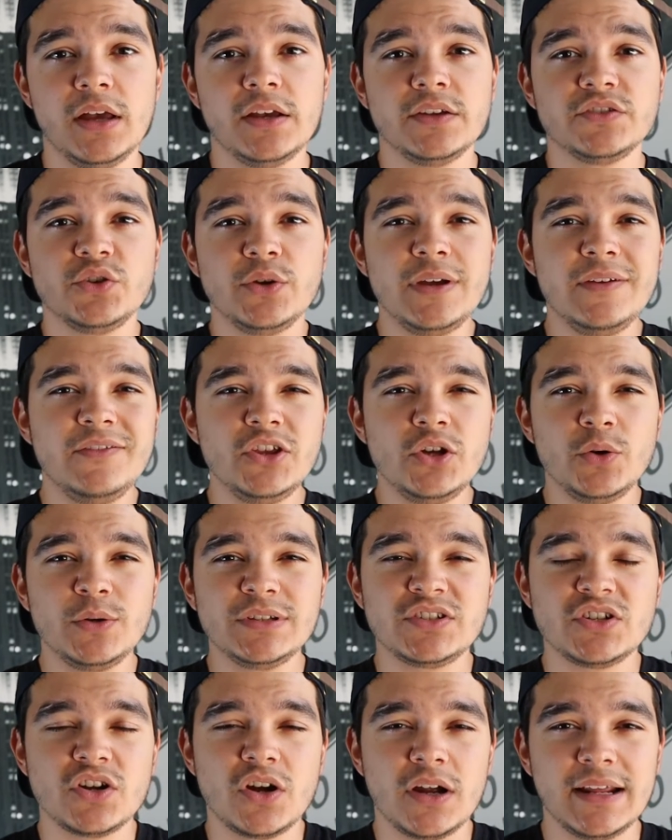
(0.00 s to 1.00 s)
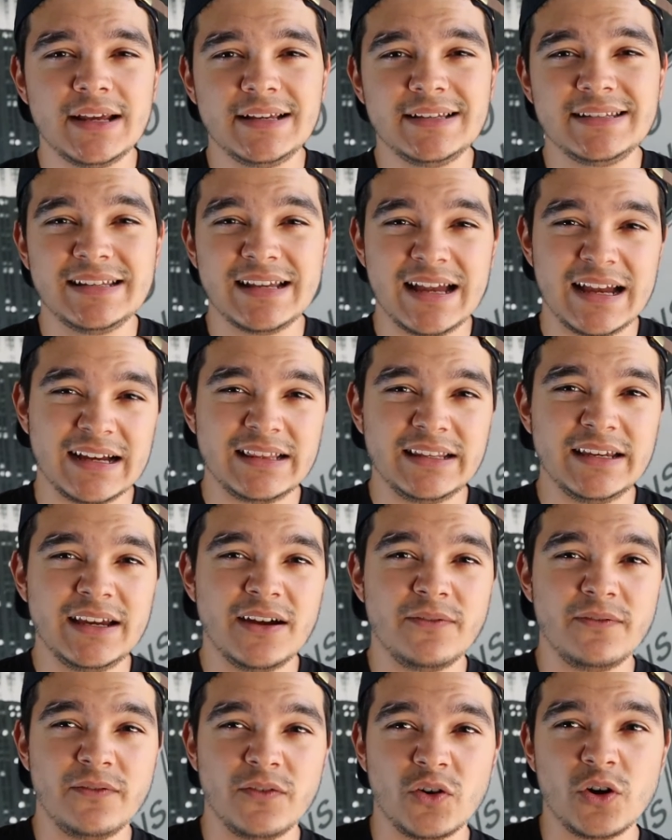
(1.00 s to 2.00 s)
So even though it's not exactly
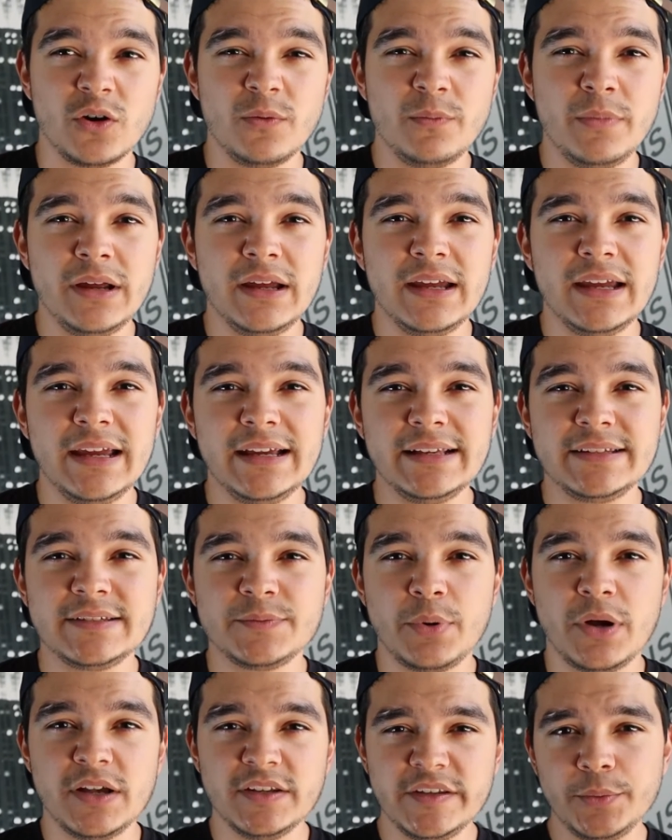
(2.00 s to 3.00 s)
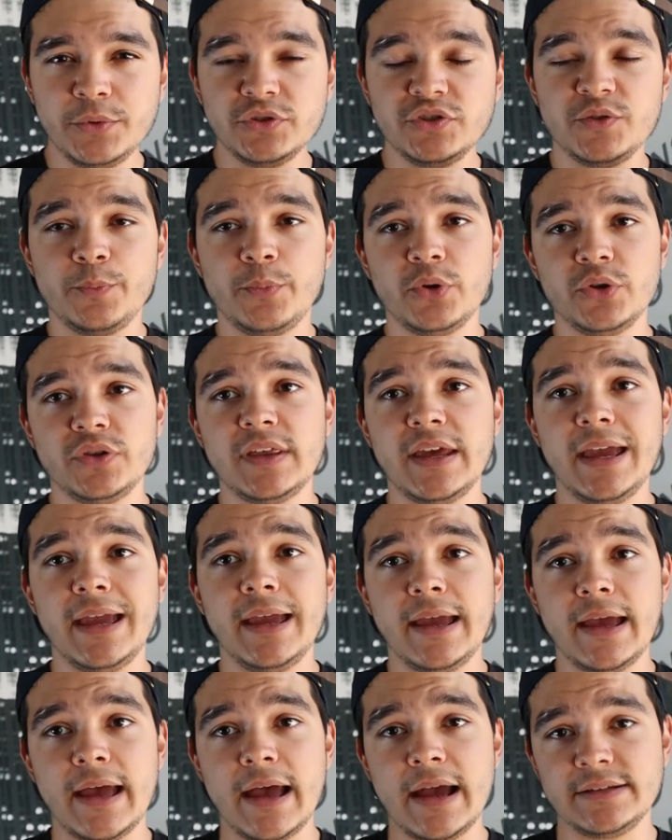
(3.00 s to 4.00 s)
a verb, it's possible to put the
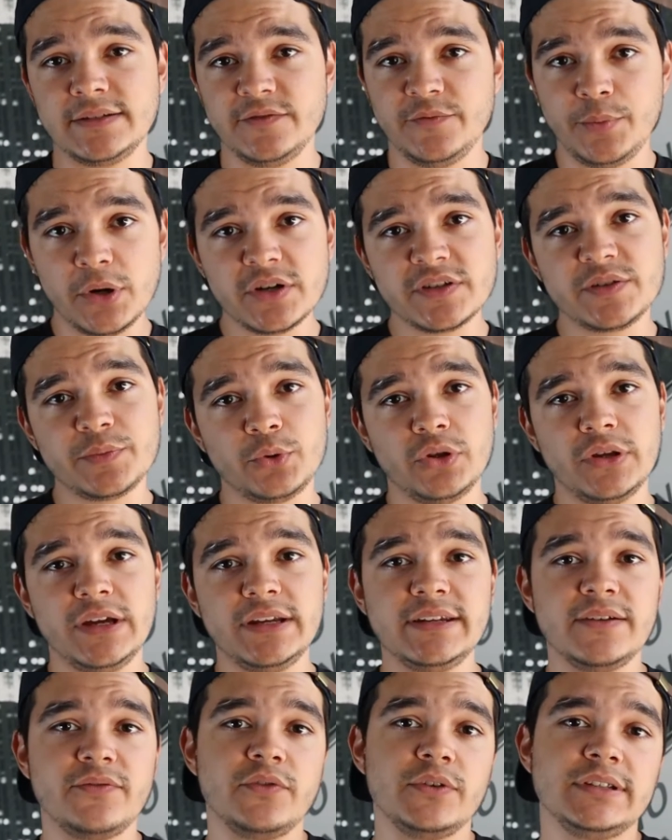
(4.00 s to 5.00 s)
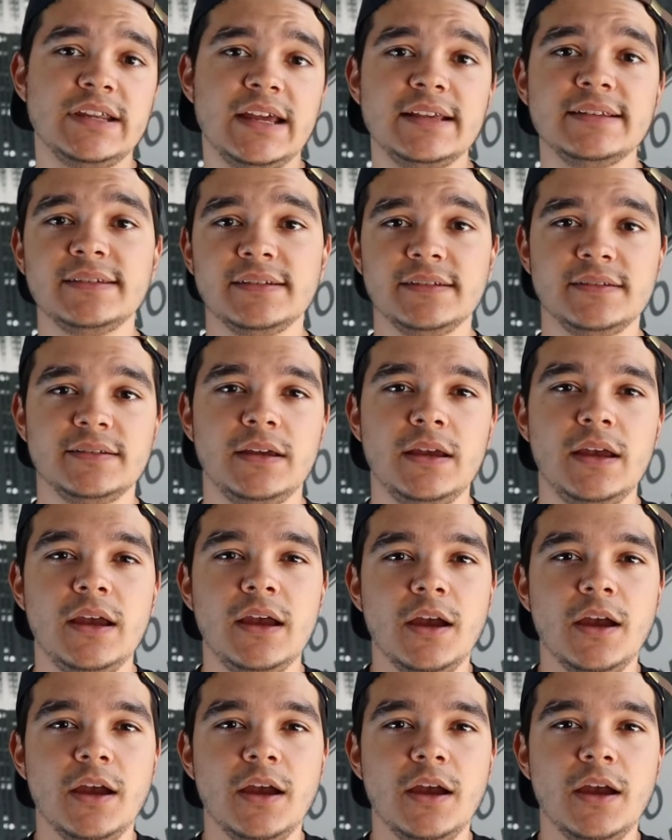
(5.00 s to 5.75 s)
active participle in different tenses.